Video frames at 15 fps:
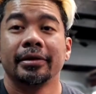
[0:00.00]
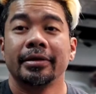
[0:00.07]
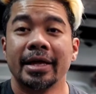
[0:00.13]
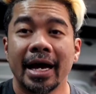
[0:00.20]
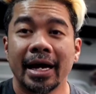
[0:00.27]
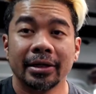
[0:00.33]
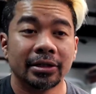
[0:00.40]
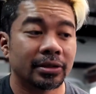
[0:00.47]

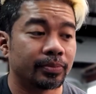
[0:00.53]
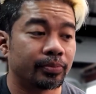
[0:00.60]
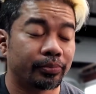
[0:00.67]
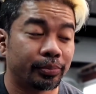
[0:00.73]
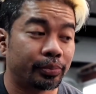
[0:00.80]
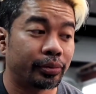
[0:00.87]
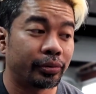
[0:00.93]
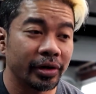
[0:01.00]
That is
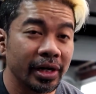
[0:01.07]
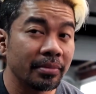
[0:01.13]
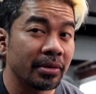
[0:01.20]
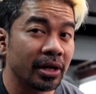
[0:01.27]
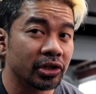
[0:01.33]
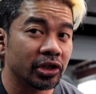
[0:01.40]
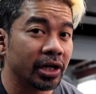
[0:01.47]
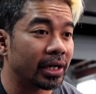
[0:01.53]
pretty
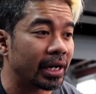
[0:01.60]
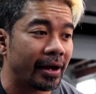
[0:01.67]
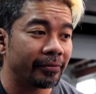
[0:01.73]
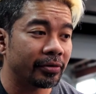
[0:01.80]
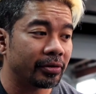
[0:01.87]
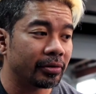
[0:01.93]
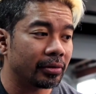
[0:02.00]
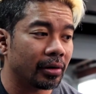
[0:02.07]
much it.
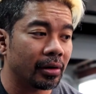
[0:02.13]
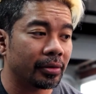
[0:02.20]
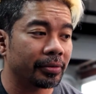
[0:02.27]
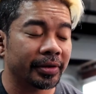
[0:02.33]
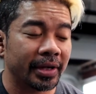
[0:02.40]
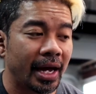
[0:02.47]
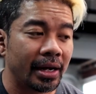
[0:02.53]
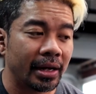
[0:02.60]
After all
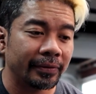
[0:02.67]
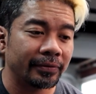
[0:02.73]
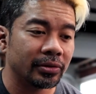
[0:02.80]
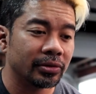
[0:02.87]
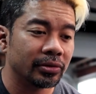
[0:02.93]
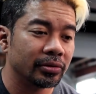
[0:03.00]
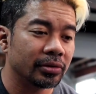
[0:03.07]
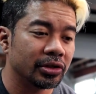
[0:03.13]
of that, after
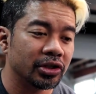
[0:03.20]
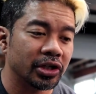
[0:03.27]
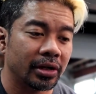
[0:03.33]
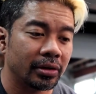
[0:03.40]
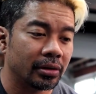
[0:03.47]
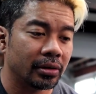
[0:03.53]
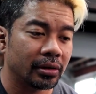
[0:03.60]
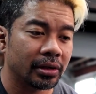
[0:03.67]
doing the J
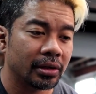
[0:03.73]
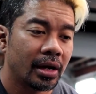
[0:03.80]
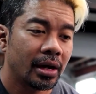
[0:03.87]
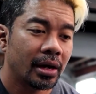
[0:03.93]
hook,